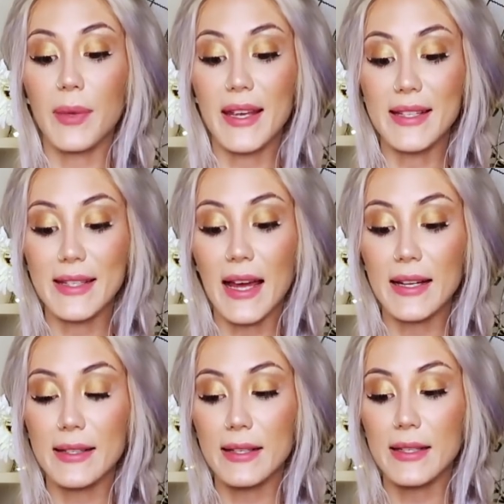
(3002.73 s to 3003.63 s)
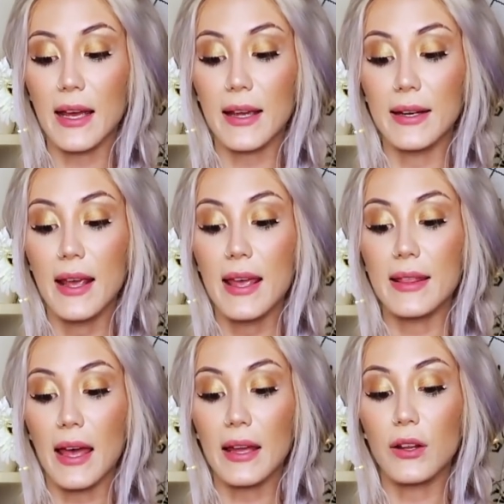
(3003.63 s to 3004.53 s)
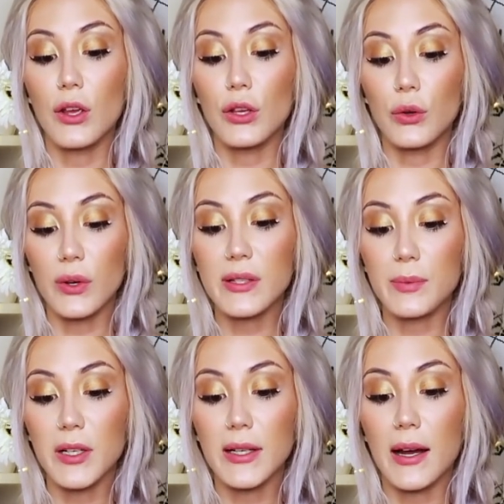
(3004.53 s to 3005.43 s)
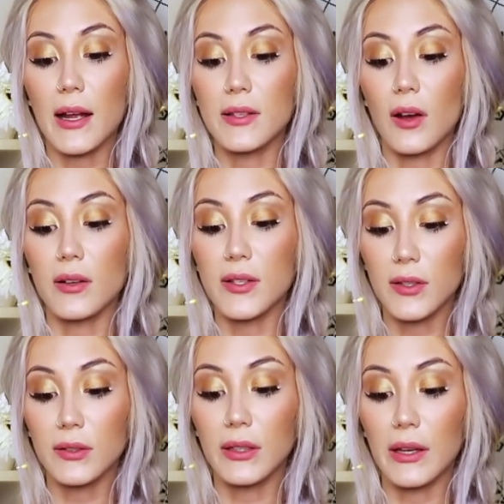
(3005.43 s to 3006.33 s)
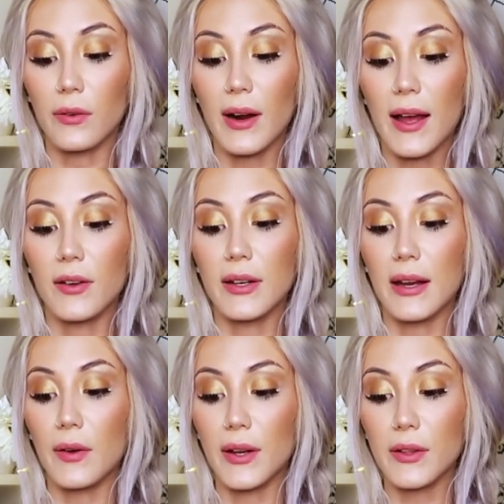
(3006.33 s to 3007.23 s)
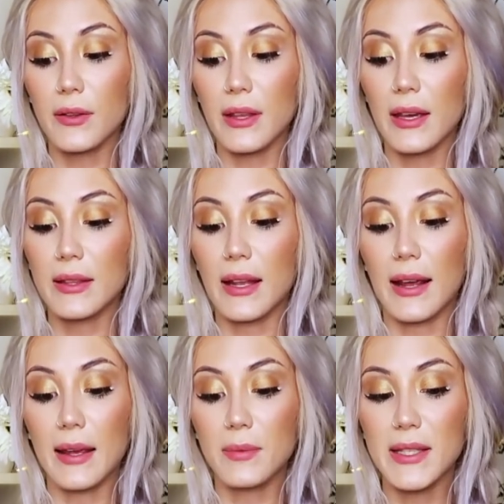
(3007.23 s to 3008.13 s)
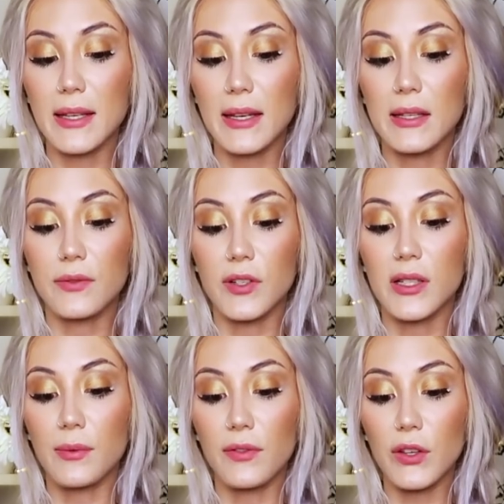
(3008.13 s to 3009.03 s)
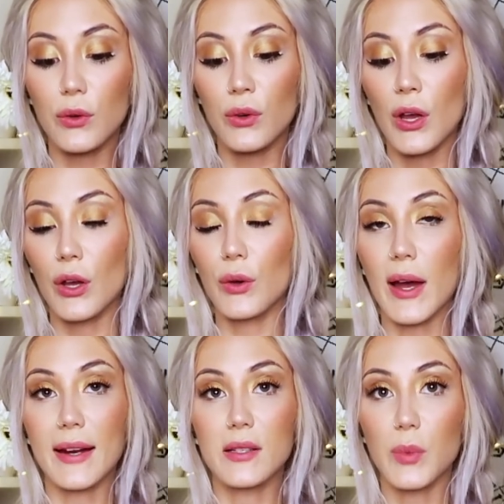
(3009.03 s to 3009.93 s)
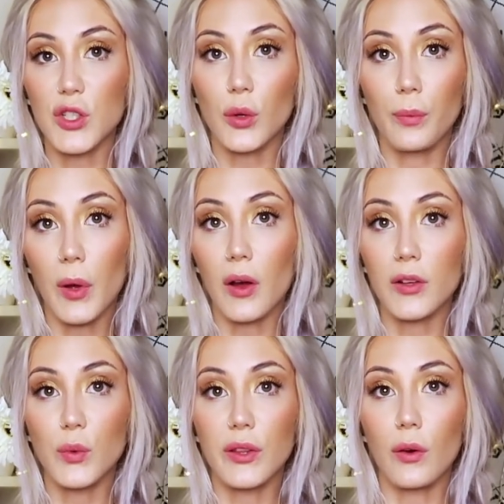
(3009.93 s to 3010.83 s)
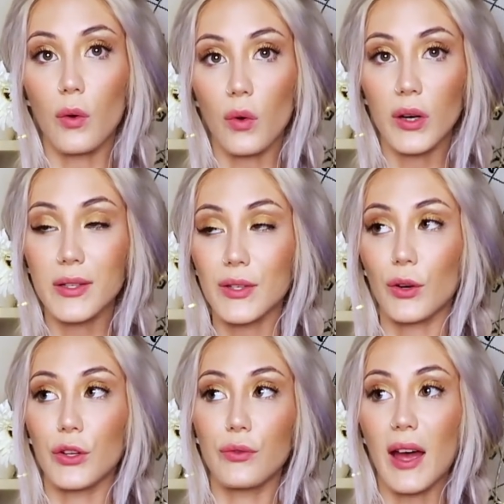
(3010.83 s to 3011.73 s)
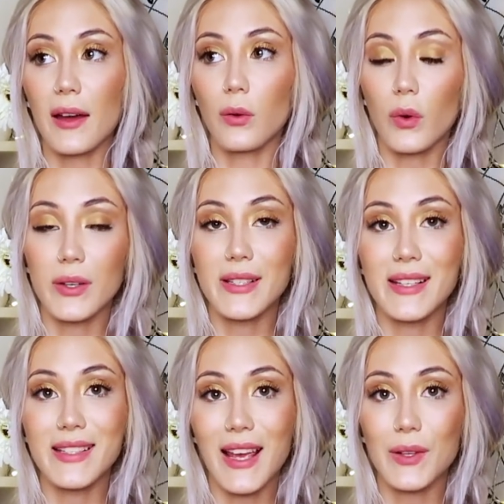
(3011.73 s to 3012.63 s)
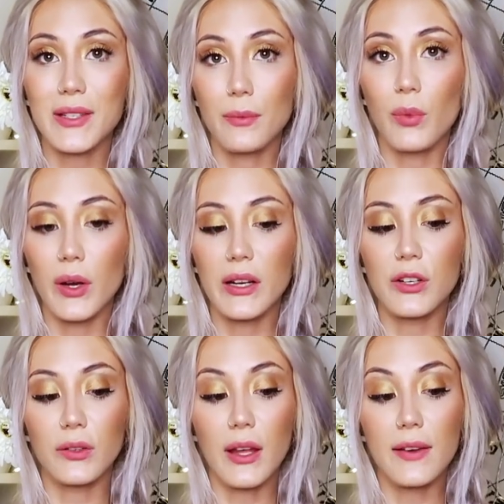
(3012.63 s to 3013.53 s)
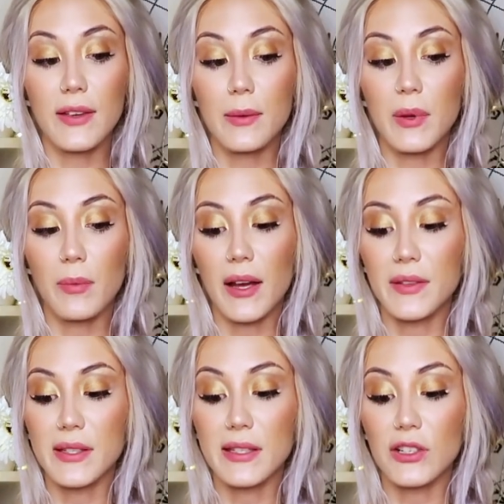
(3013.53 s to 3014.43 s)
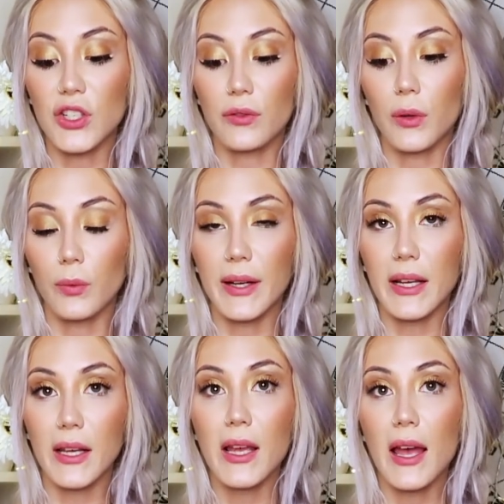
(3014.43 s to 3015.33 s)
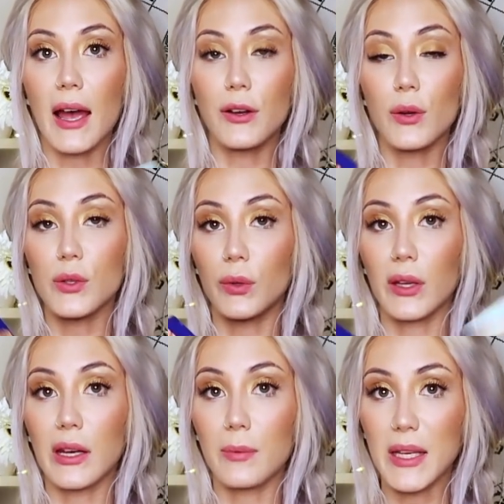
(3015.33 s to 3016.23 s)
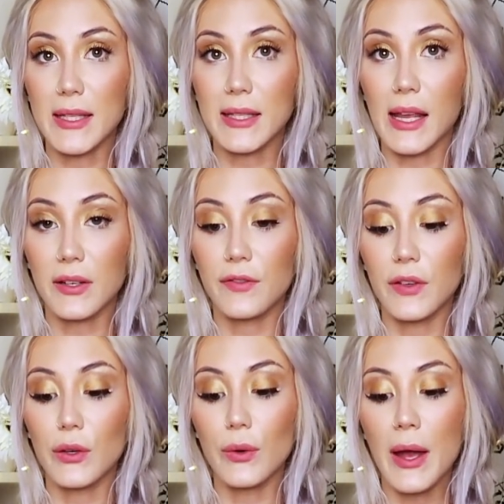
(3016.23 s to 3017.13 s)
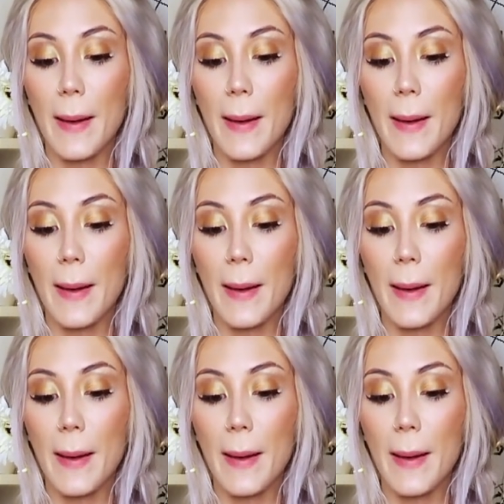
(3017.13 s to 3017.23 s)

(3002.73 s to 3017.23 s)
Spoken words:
because that is a sign that your spirit guides are certainly around. Now another thing that I am seeing is for some of you who had a special bond with a horse, or you've had horses at some point in your life, keep in mind this is a general reading. I know it's only going to be a select few,